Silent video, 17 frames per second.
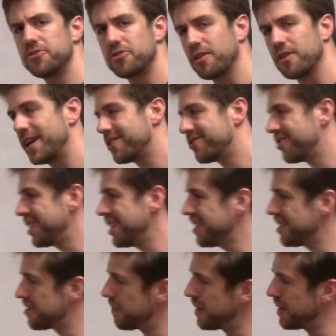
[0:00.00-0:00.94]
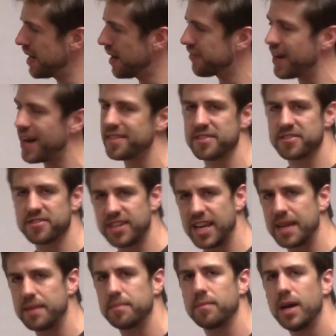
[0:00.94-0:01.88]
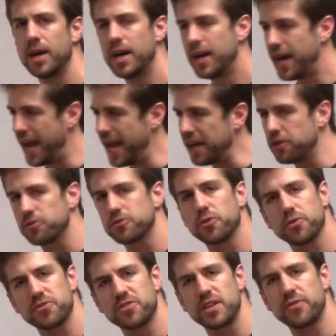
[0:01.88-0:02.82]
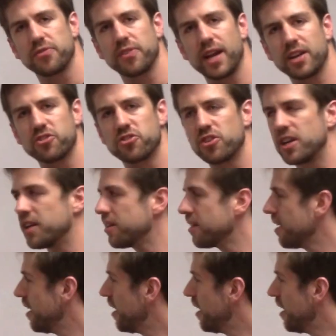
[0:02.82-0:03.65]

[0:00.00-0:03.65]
and you're like, geez, I've got the same ankle dorsiflexion,